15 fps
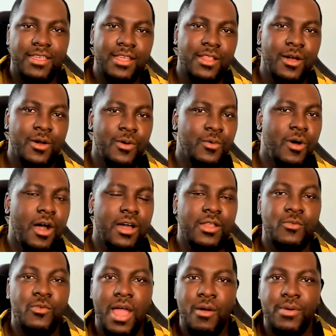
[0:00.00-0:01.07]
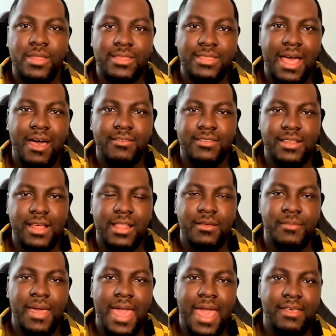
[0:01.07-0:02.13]
walking around with a
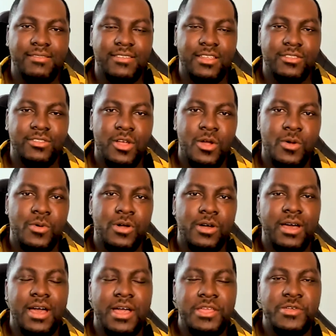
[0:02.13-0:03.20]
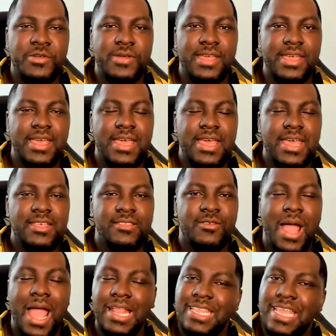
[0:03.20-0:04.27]
$1,000 mask in a third world country. So
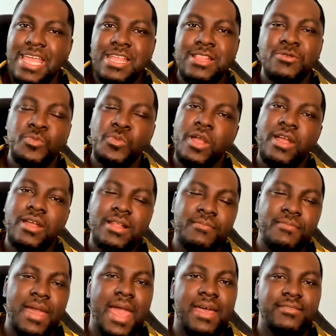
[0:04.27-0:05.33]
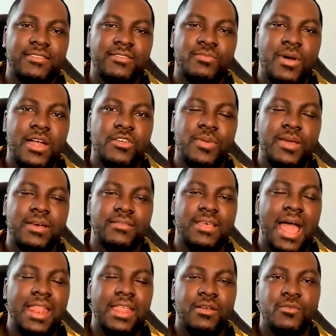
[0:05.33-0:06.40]
I didn't wear the mask as much because
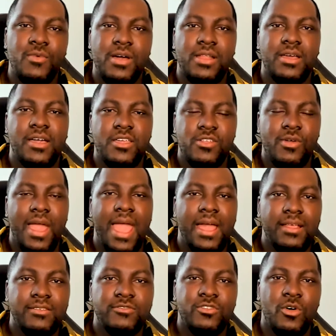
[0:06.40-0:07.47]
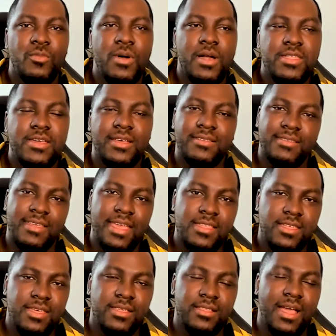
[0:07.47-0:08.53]
I didn't want to attract so much
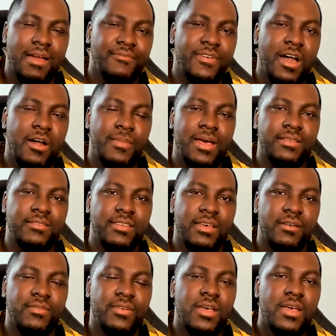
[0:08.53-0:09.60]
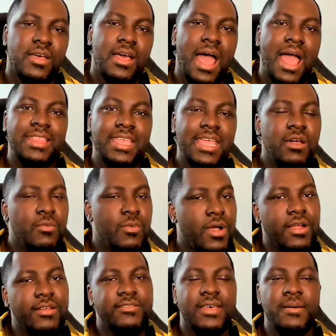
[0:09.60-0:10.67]
attention. I found myself. I did
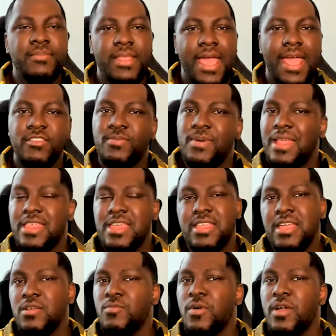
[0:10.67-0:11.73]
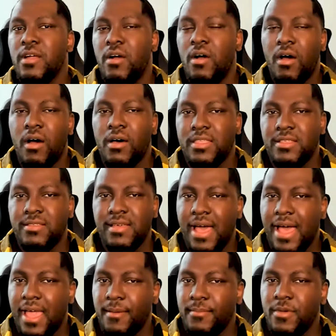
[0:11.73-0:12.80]
wear it some days, but I just didn't wear it all the
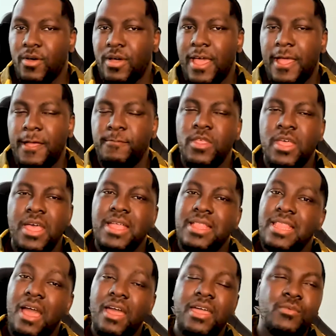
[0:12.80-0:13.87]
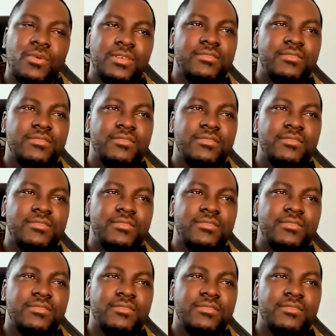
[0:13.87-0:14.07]
time, okay? Now I